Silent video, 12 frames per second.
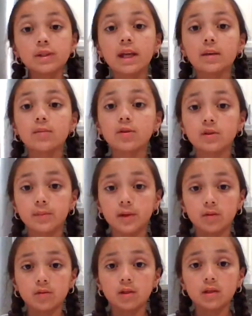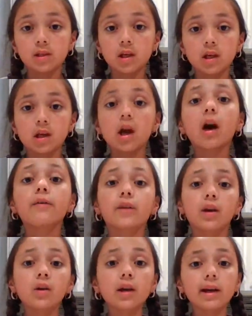tablespoons of
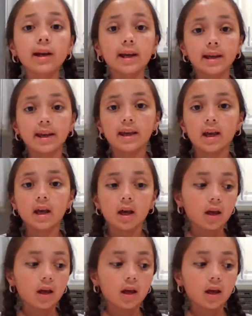yogurt in it.